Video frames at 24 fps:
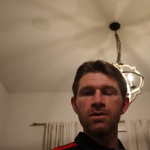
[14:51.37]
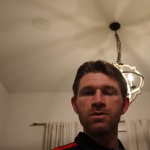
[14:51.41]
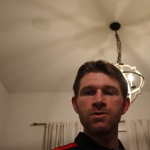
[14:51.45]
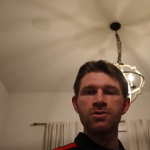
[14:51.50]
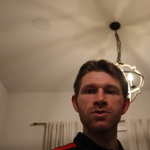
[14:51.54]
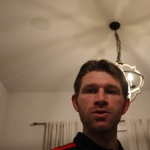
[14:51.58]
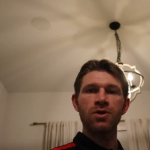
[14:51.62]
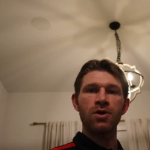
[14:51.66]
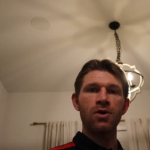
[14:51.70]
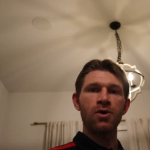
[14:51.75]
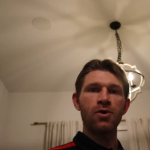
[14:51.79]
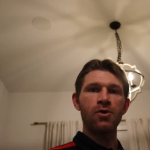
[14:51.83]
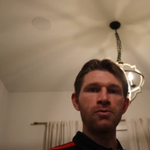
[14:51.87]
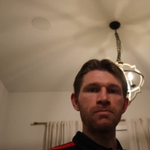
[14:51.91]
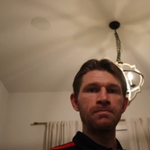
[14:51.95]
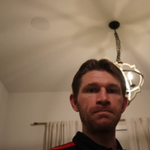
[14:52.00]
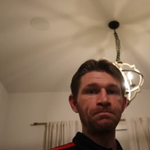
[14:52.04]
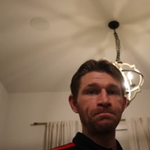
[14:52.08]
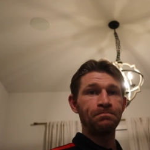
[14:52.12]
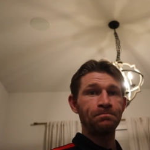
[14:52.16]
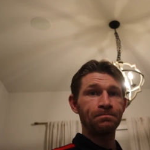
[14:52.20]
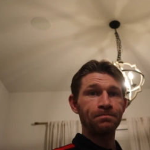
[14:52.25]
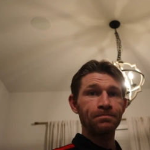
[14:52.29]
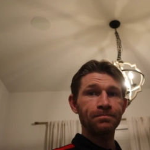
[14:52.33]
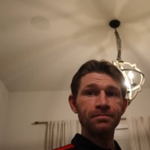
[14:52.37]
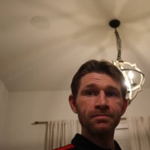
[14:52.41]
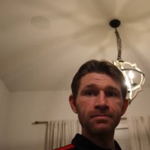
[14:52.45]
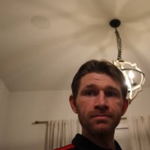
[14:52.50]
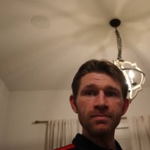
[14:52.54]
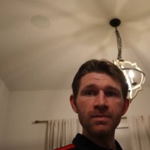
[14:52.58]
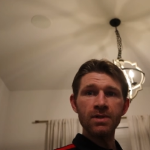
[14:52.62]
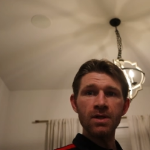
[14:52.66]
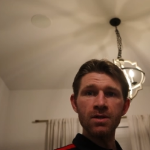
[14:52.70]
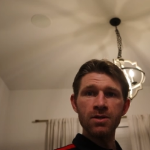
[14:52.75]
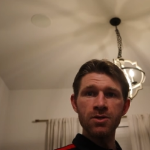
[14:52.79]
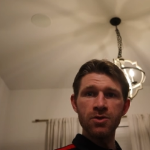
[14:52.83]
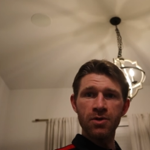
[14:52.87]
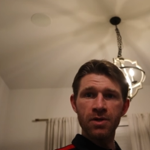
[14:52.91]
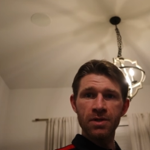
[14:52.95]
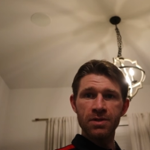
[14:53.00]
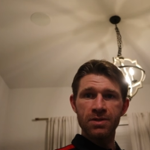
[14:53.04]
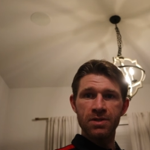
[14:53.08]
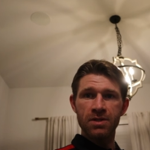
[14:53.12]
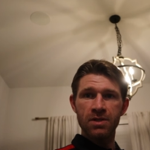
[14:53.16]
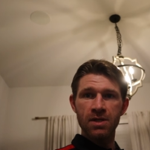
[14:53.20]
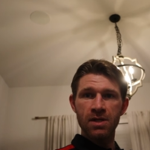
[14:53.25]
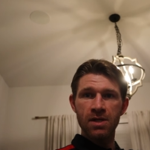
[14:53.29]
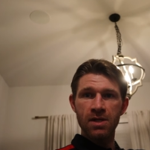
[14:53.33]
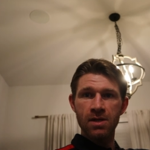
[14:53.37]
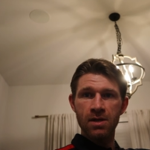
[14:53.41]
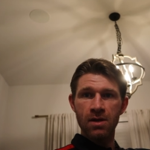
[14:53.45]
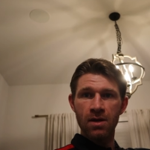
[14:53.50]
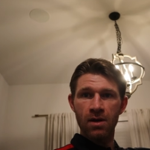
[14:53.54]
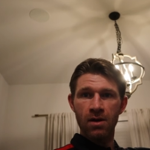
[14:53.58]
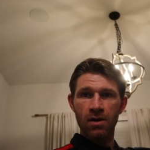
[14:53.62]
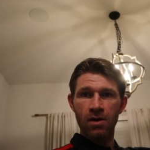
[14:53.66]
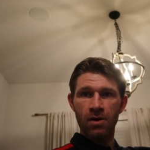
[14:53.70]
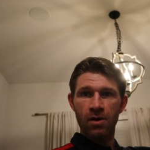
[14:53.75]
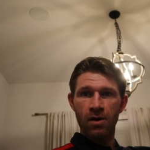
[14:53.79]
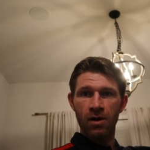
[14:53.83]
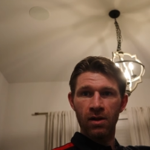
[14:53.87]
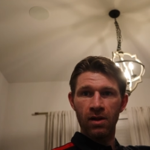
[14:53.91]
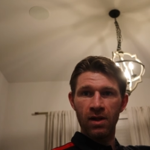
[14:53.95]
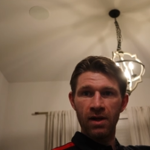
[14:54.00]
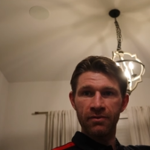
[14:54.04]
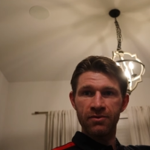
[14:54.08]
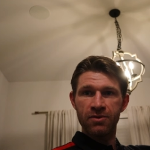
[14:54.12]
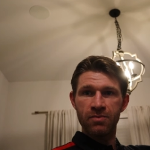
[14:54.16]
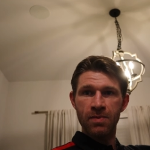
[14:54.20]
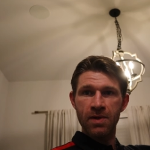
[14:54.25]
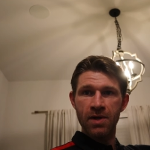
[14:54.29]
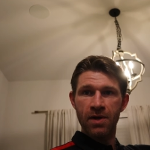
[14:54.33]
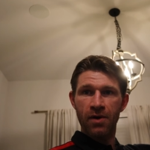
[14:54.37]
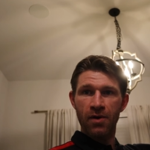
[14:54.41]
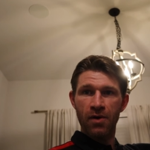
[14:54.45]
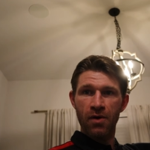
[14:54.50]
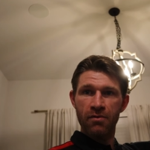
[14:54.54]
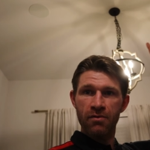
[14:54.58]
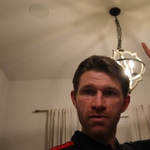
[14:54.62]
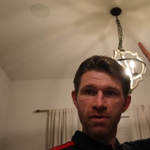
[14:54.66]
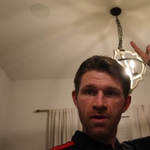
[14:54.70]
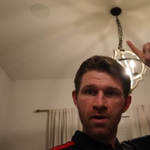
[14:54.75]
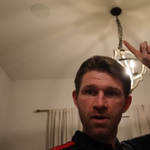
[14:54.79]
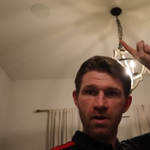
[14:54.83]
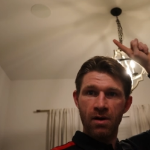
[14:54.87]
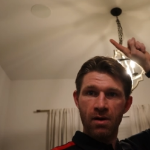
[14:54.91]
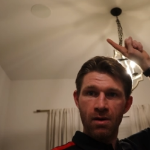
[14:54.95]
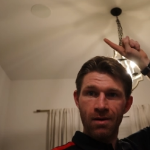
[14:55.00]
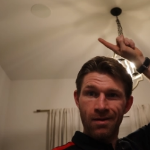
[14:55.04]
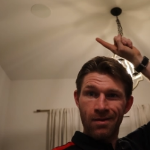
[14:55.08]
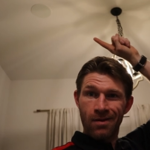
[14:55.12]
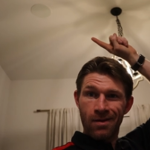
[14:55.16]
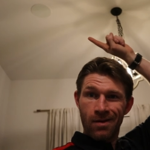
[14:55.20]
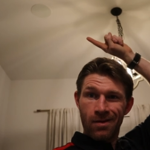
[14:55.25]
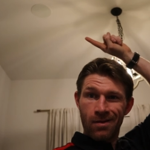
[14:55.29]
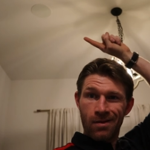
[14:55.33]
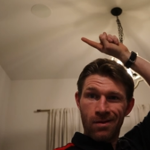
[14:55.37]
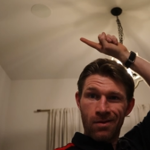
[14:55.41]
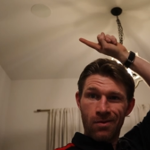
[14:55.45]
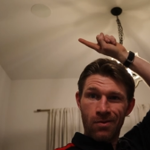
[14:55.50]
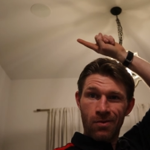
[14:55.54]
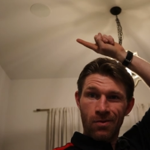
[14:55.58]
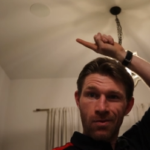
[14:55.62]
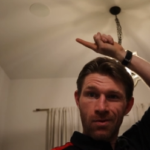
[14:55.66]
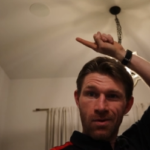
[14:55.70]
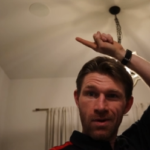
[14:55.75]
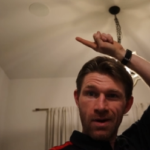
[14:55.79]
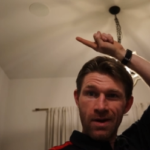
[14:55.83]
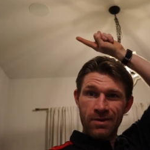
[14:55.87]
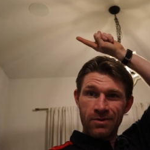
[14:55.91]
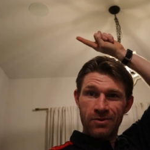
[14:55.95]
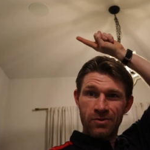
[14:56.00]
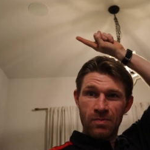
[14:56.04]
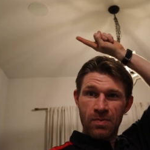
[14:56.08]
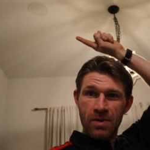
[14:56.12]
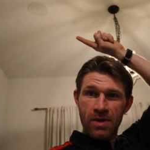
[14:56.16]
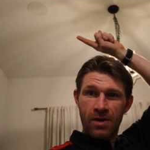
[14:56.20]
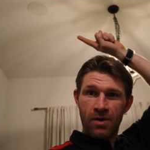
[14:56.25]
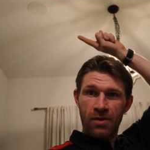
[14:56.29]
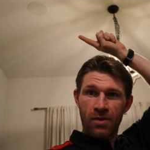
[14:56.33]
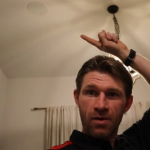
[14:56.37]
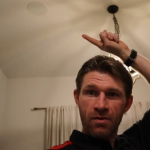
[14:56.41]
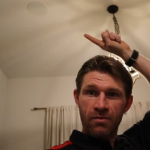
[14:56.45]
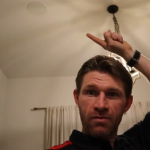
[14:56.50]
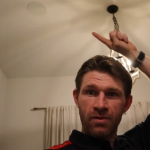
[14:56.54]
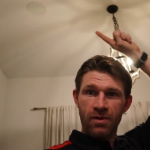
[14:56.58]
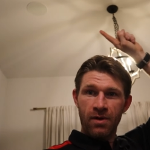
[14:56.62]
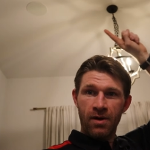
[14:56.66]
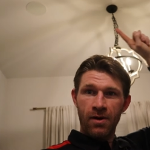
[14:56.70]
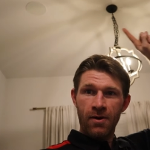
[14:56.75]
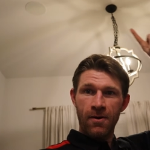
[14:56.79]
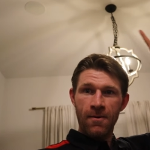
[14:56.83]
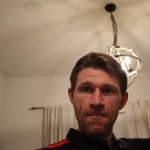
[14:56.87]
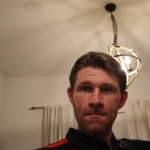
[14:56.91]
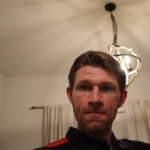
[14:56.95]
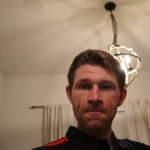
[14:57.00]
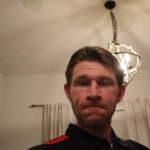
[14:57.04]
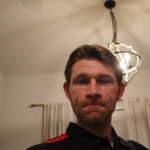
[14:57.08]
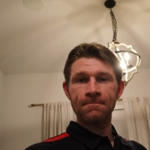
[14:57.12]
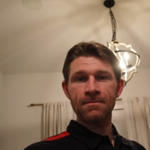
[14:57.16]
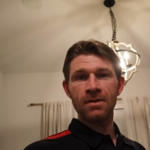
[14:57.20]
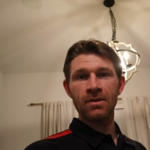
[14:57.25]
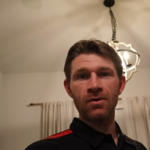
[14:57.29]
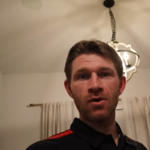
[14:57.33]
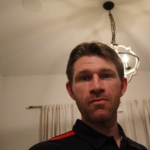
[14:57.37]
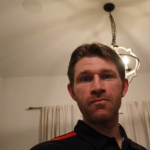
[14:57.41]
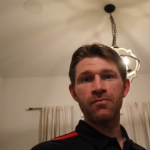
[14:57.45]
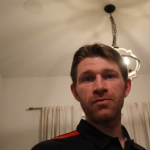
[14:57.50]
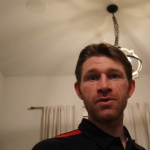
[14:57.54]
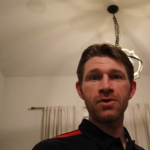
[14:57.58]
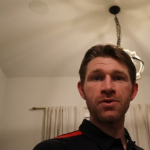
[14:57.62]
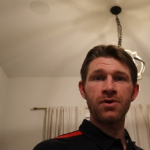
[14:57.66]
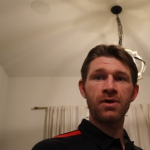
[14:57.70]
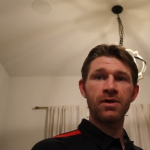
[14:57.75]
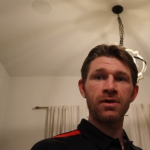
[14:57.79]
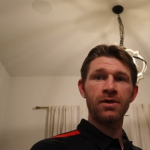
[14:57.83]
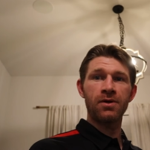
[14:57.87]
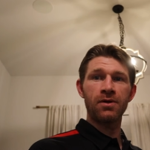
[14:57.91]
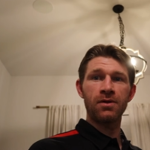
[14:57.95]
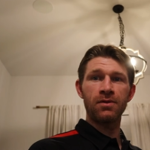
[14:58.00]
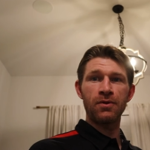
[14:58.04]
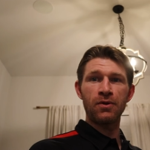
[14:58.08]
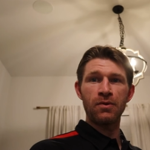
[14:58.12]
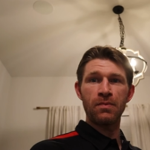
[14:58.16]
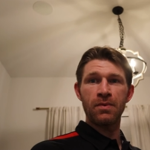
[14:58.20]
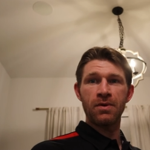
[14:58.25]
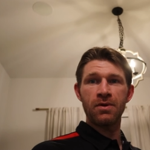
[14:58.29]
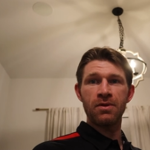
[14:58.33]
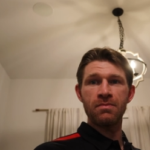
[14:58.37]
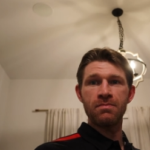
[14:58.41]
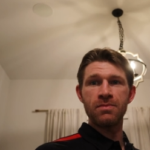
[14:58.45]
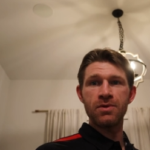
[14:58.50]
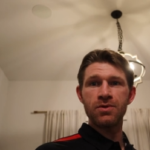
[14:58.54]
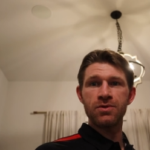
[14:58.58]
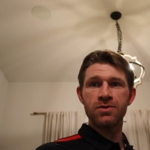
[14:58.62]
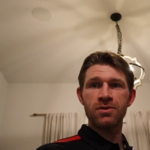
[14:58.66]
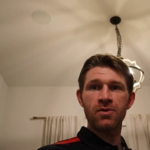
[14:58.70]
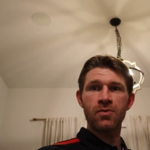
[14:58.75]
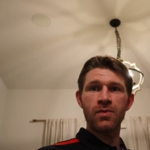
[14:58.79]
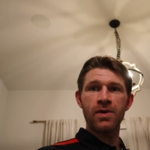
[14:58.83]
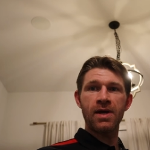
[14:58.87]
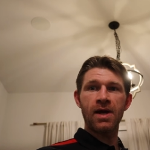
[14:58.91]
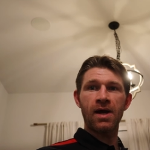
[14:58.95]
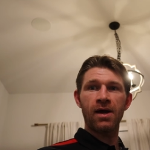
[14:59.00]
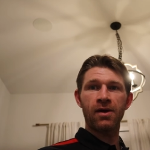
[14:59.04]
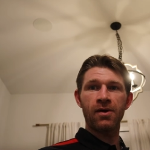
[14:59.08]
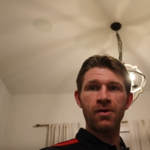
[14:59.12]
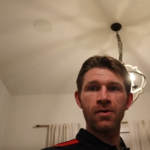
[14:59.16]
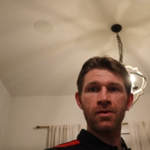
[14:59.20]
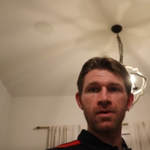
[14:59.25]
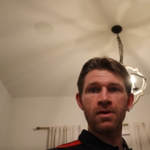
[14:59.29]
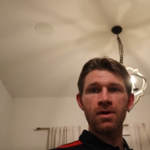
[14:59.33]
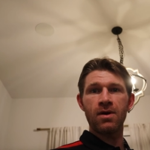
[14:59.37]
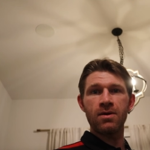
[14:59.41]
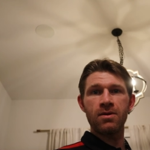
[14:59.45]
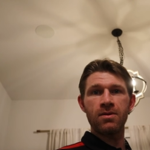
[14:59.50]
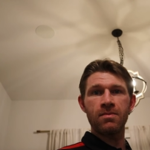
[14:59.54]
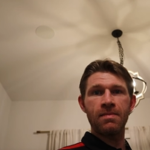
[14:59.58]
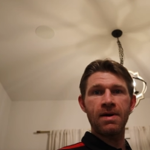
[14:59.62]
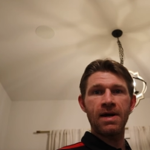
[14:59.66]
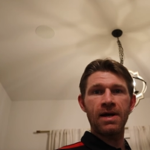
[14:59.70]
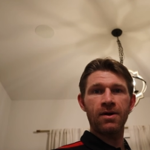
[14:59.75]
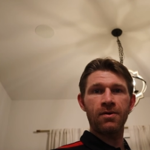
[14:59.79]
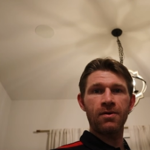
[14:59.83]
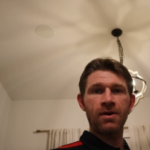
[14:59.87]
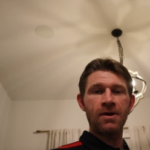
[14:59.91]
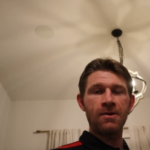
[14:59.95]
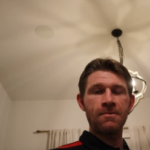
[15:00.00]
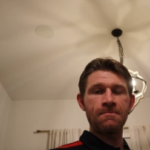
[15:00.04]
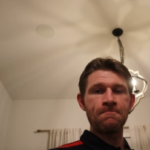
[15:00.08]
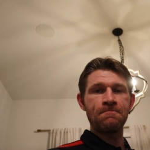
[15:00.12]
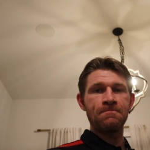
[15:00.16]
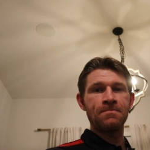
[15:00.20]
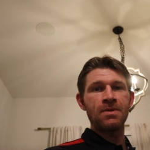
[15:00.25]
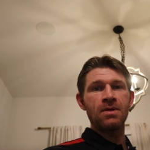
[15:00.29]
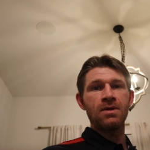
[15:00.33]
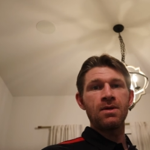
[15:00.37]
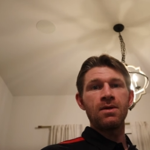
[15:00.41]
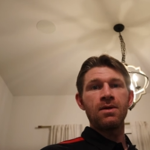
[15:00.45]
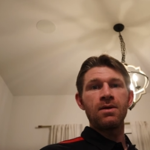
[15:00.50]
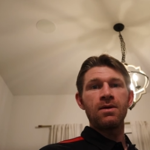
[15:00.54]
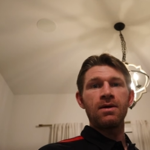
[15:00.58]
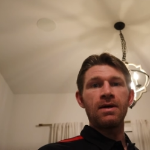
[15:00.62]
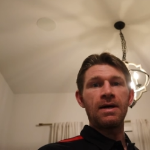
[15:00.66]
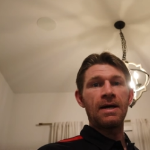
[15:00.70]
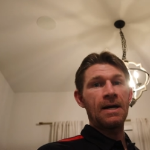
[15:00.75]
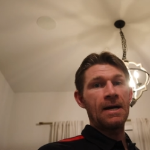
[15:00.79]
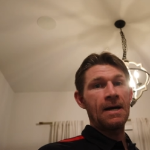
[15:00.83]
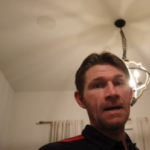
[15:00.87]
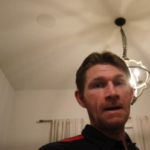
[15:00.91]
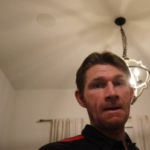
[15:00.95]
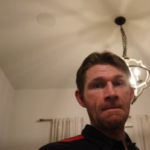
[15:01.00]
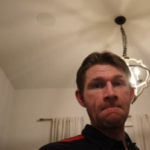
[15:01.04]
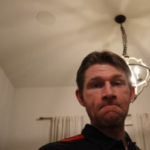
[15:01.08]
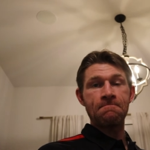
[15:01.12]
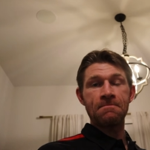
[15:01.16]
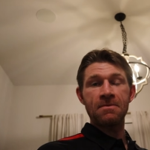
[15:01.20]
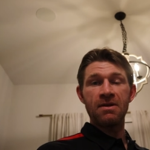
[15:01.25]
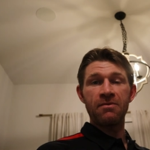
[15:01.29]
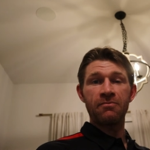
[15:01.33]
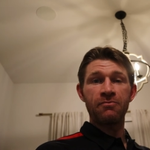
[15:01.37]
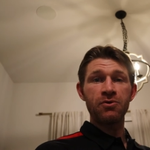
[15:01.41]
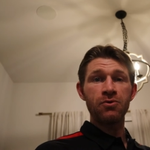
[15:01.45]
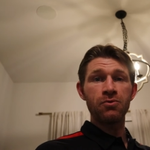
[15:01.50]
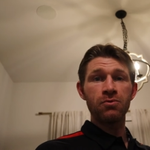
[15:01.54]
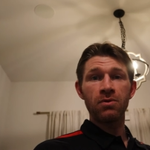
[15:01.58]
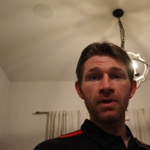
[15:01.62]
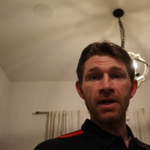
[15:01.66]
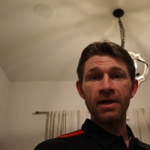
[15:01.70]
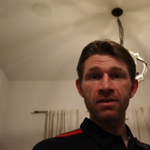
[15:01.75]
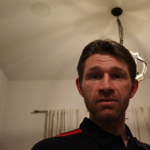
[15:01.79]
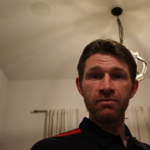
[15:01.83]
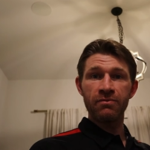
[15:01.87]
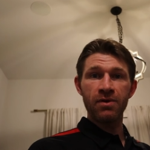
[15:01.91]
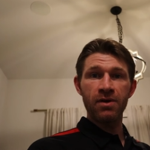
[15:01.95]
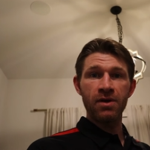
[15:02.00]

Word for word: So you can see our left speaker over there, right speaker over there. Hopefully you can hear a little bit of the music we got going on in the background. Um, if you liked the